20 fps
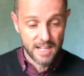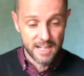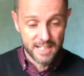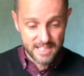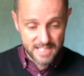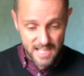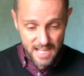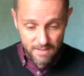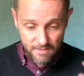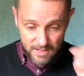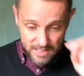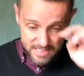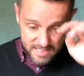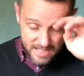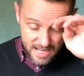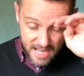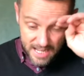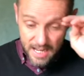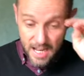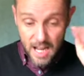And David
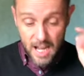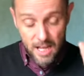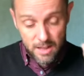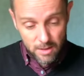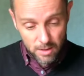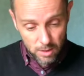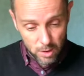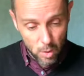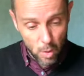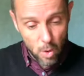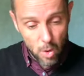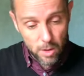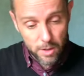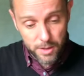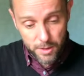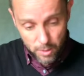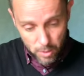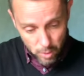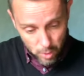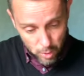said, the
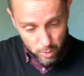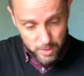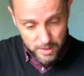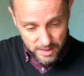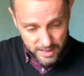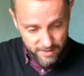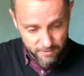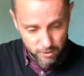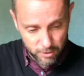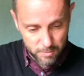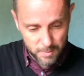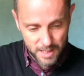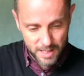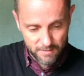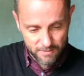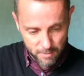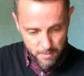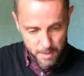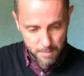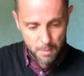Lord who delivered me
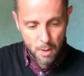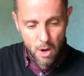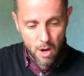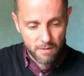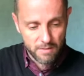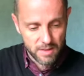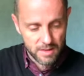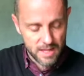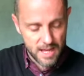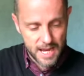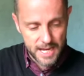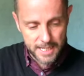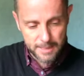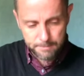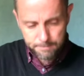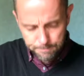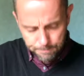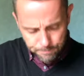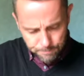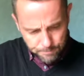from the paw of the
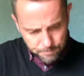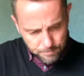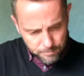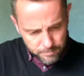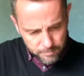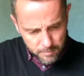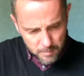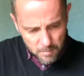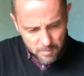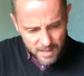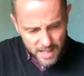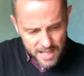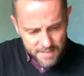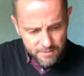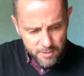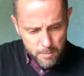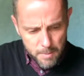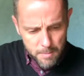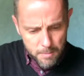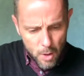lion and
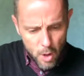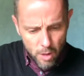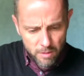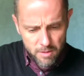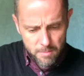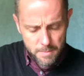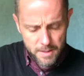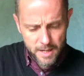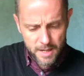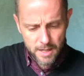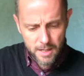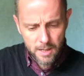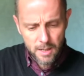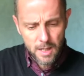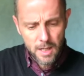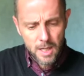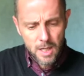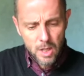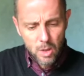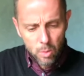from the paw of the bear
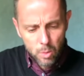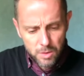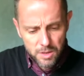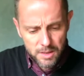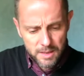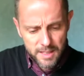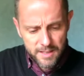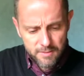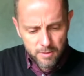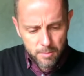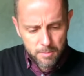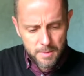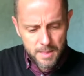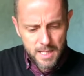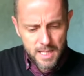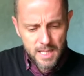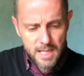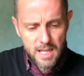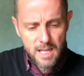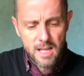will deliver
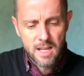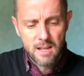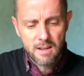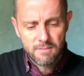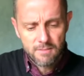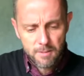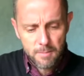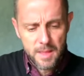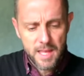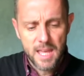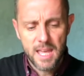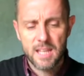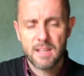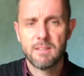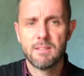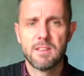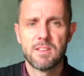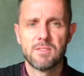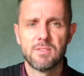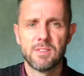me from the hand
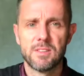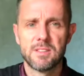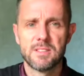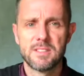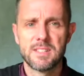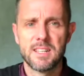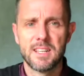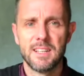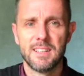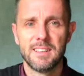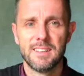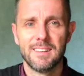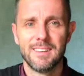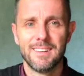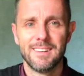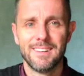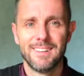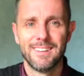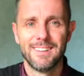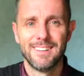of this Philistine.
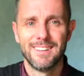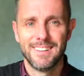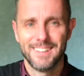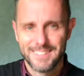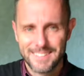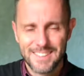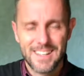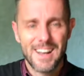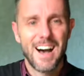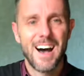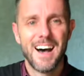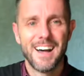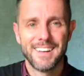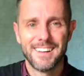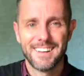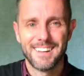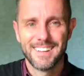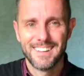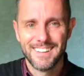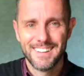It's
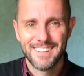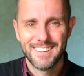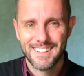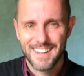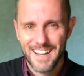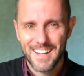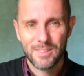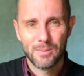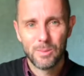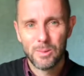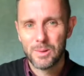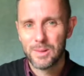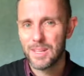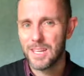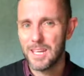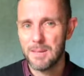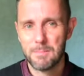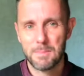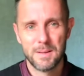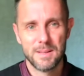God. God will
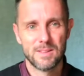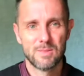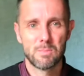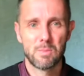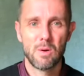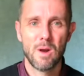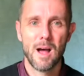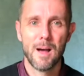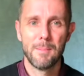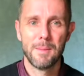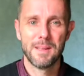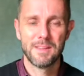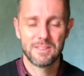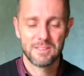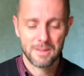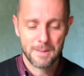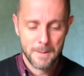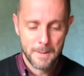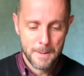keep his promise.